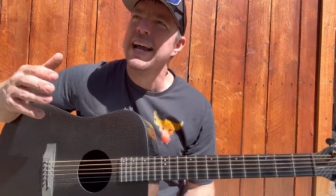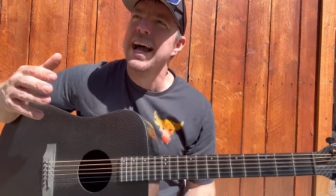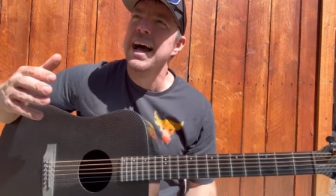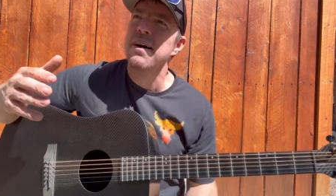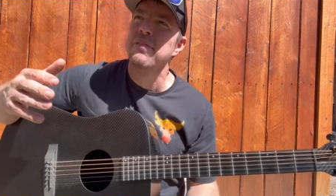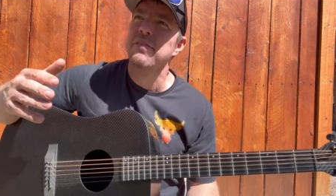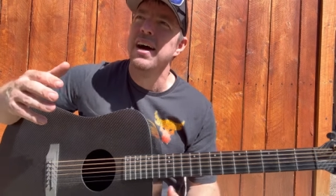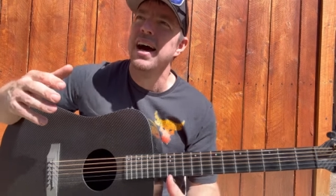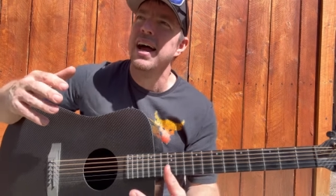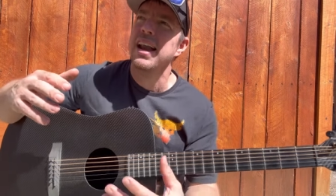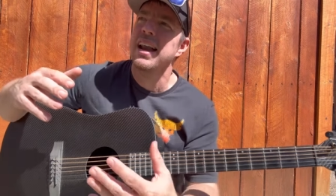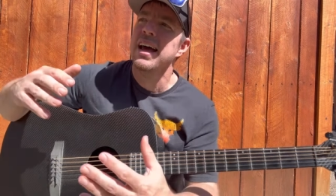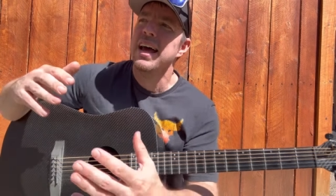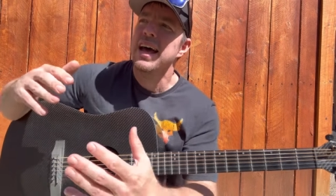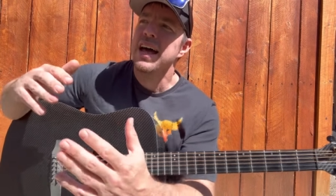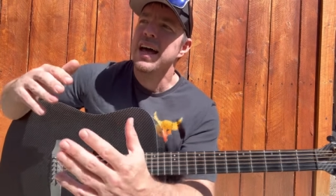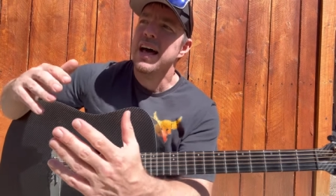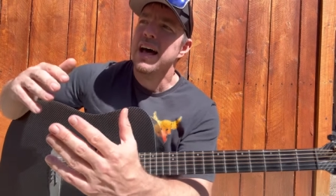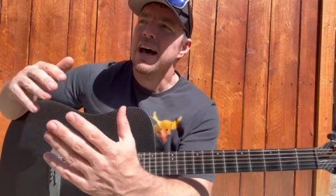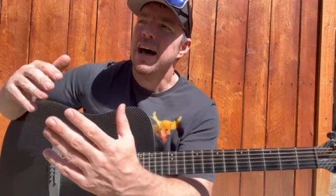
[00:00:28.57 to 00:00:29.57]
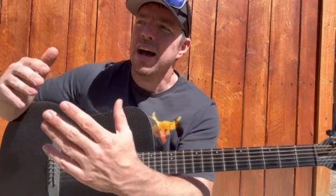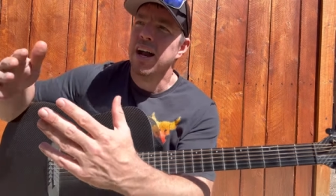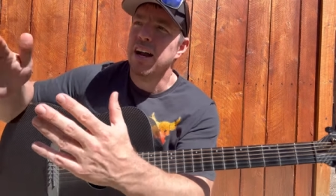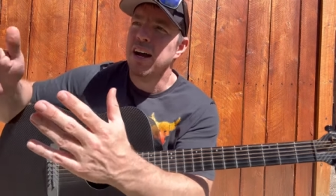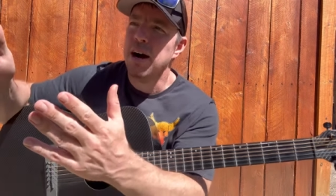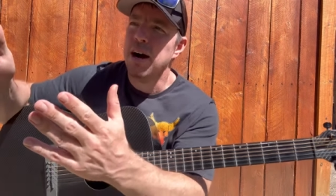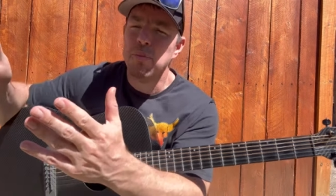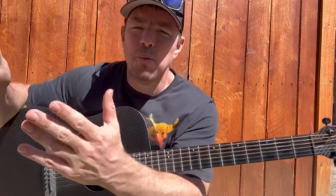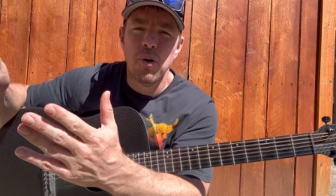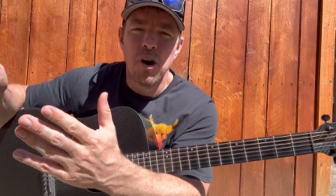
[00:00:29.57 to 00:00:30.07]
I've got a
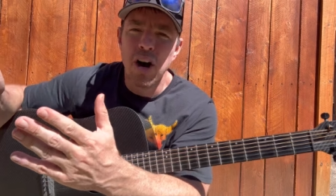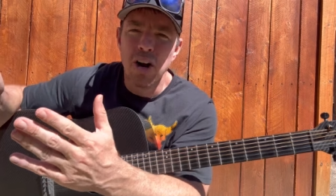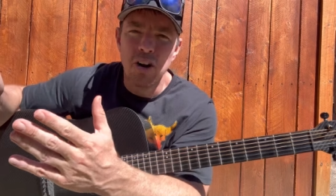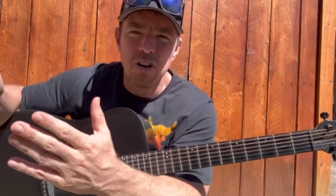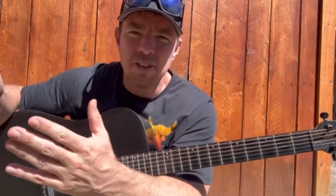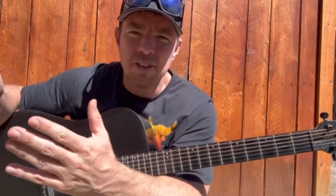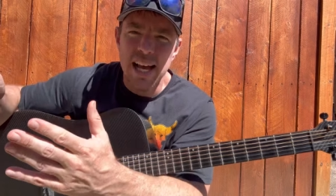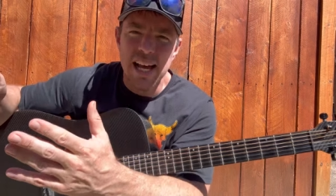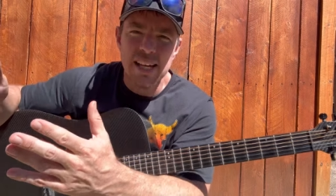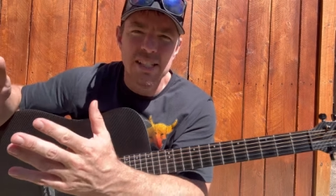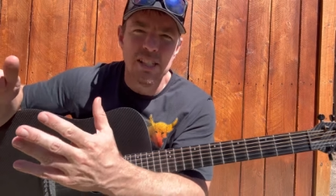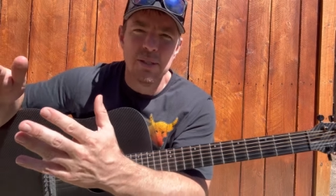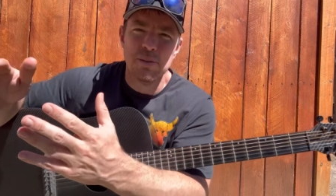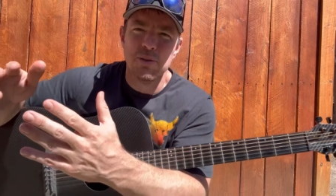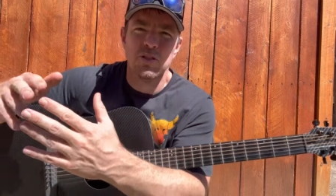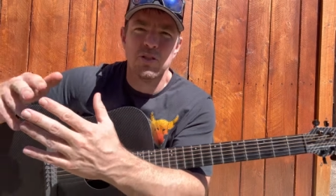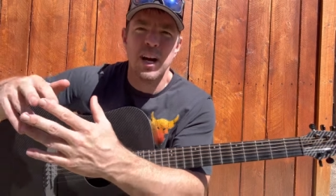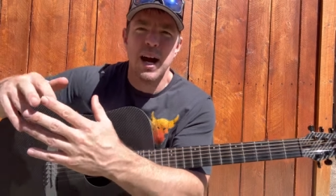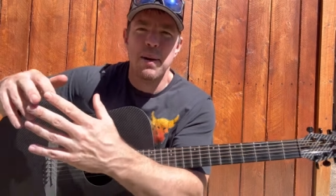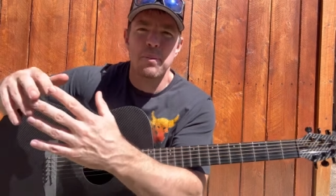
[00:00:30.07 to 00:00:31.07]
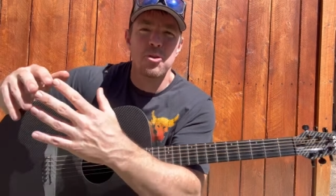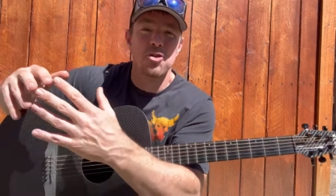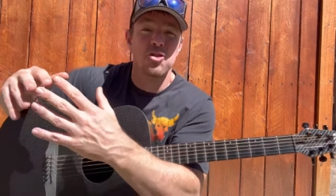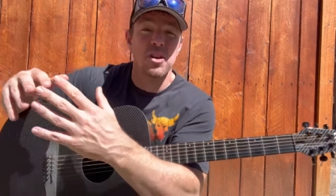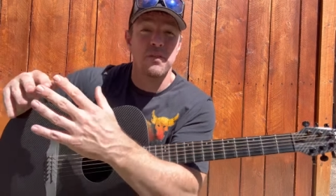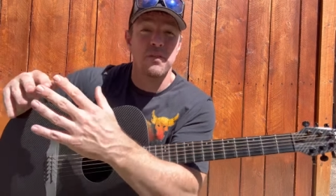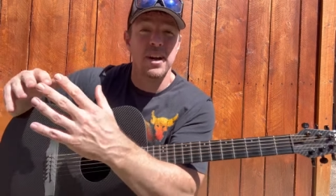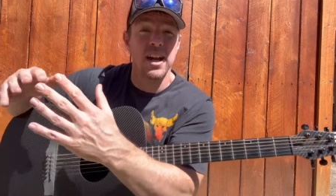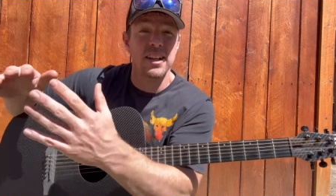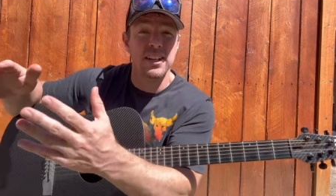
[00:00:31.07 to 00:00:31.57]
couple hundred thousand subscribers, so
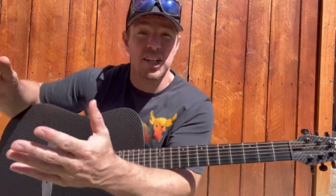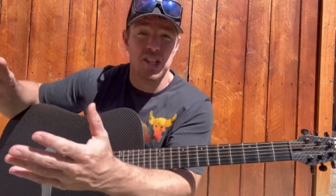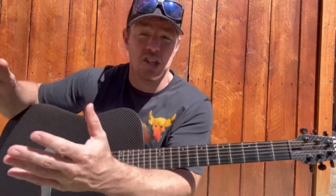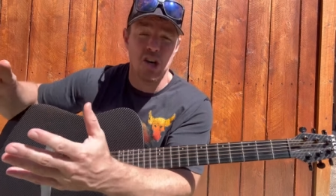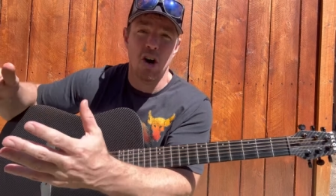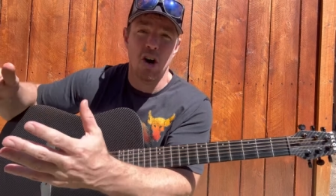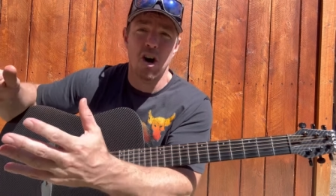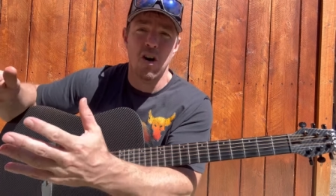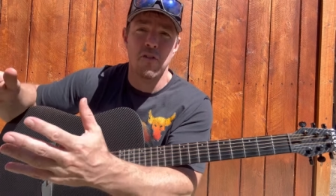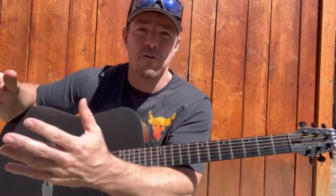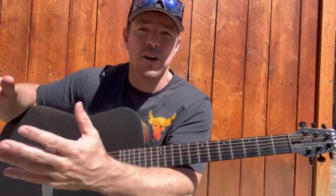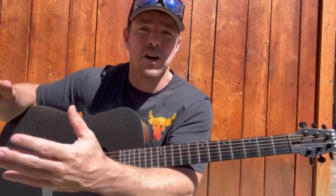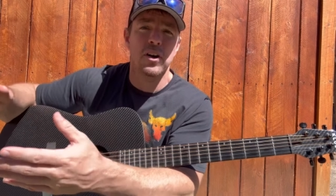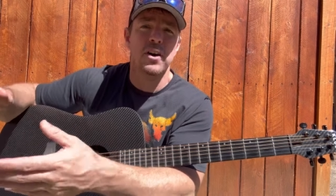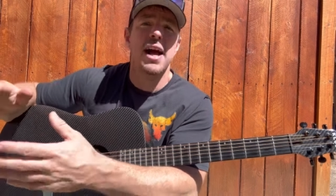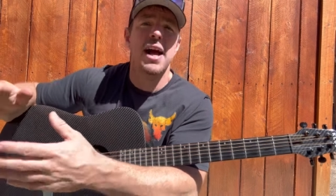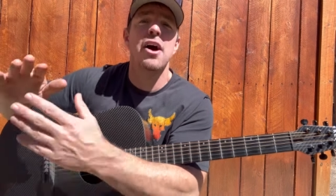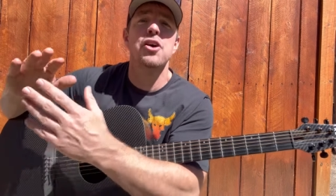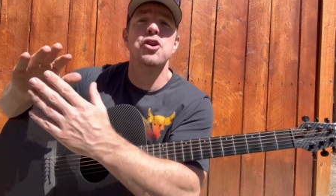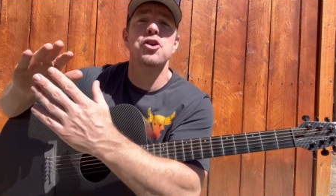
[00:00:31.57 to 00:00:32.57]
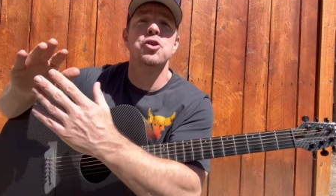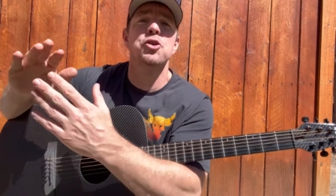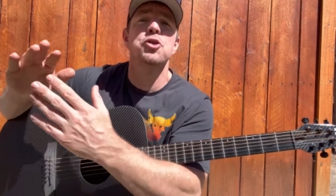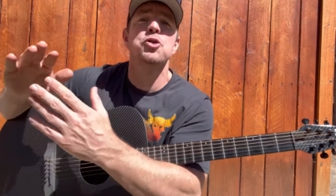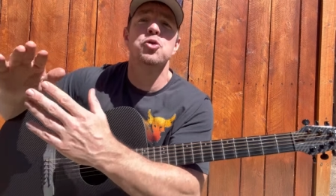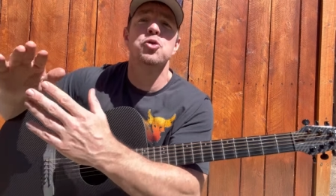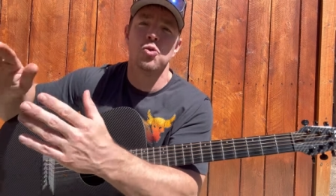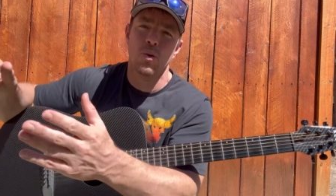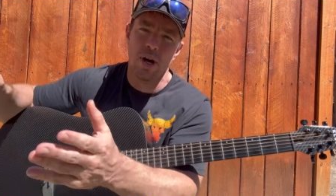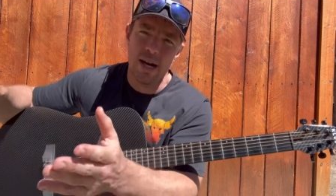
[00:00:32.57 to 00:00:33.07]
I've got the guitar all figured out. You're
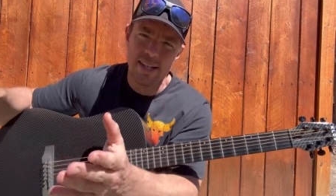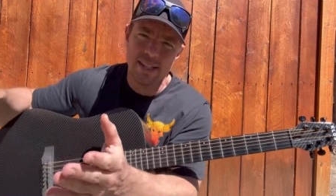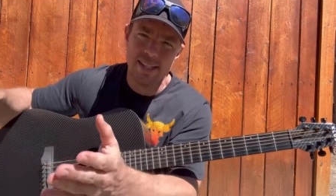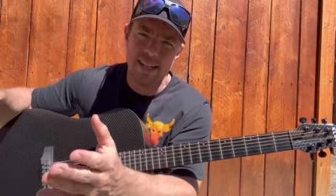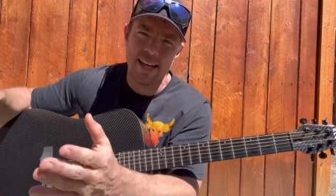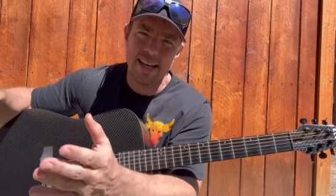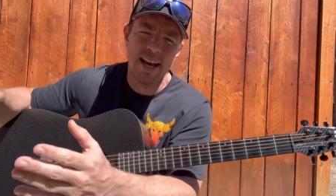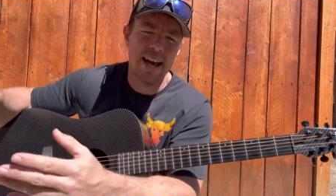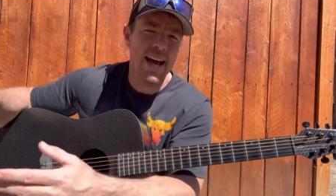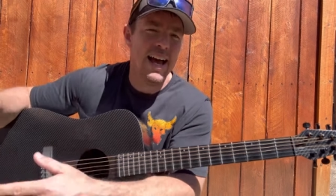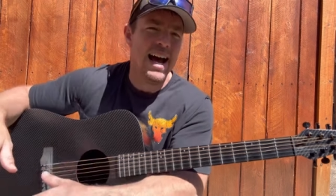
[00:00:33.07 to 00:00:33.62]
crazy.